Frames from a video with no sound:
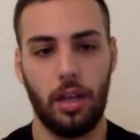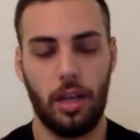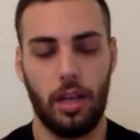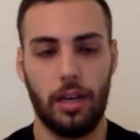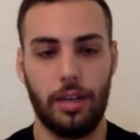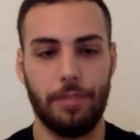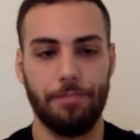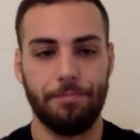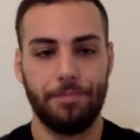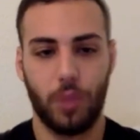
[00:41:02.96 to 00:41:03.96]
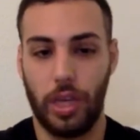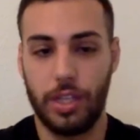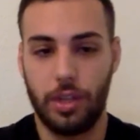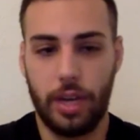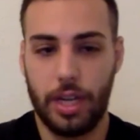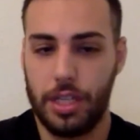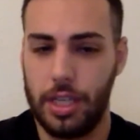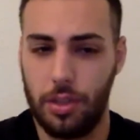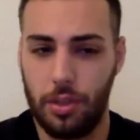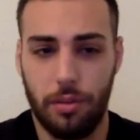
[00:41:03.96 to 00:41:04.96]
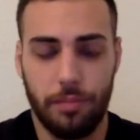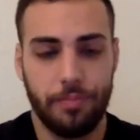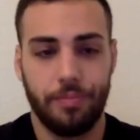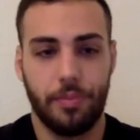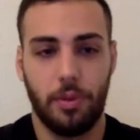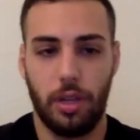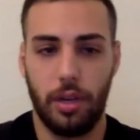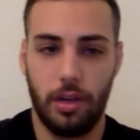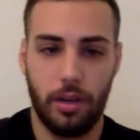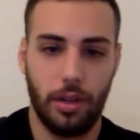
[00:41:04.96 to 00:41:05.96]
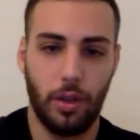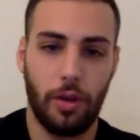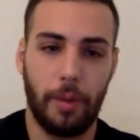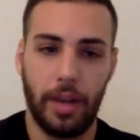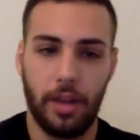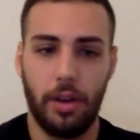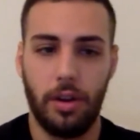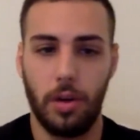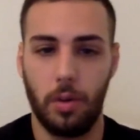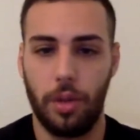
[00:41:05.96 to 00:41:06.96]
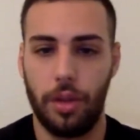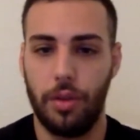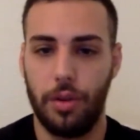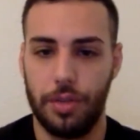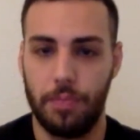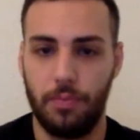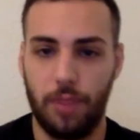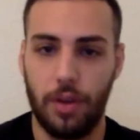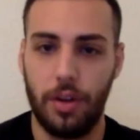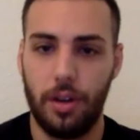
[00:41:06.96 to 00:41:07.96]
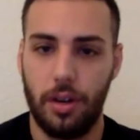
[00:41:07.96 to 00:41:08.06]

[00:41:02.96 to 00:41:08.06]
um, so yeah it's a good exercise to do whether you're a marketer or whether you're a yeah, like,